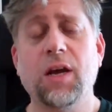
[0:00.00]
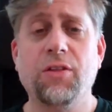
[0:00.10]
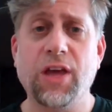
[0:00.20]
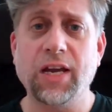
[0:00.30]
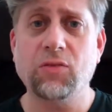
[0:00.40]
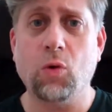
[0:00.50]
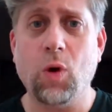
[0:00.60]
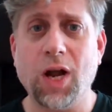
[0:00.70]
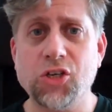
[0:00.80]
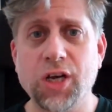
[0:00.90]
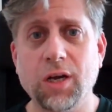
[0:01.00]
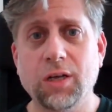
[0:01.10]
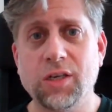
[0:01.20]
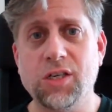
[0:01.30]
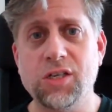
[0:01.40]
Thanks for watching.
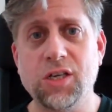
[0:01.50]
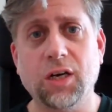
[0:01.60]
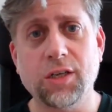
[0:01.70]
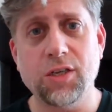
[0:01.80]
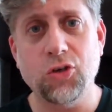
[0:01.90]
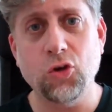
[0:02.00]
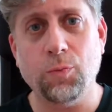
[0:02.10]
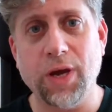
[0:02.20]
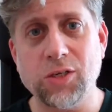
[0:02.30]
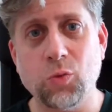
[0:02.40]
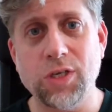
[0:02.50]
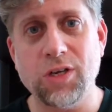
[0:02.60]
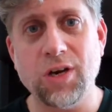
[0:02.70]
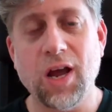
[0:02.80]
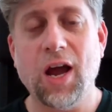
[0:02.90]
This is Douglas the Toothpaste
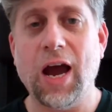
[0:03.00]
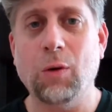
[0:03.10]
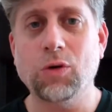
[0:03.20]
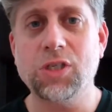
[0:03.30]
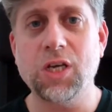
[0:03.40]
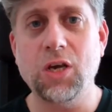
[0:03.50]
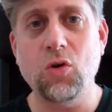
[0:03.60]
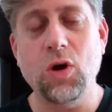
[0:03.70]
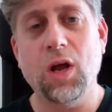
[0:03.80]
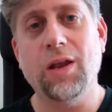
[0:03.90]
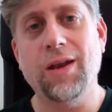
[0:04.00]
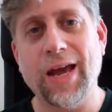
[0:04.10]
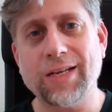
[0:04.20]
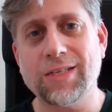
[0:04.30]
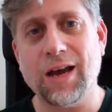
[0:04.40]
Wizard. I will see you
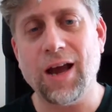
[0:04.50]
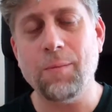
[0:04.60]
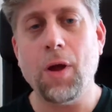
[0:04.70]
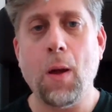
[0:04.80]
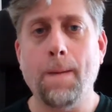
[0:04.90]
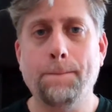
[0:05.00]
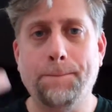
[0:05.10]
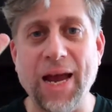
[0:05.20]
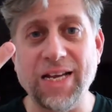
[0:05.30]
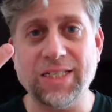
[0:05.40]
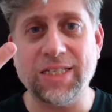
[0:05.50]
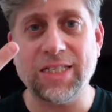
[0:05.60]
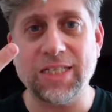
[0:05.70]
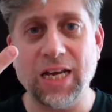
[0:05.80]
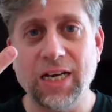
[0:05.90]
next time.
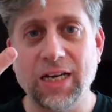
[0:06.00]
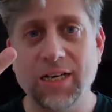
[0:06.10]
Peace!